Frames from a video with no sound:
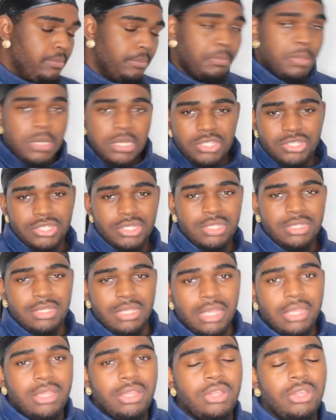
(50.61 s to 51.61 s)
pushing
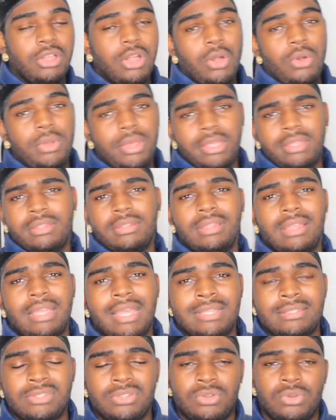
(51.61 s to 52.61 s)
and going
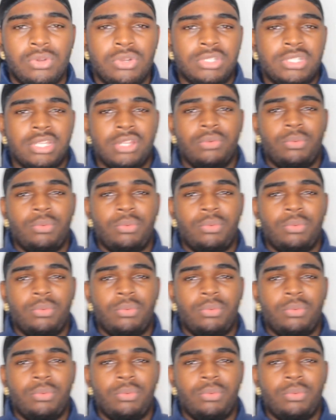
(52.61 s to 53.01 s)
as a COARSE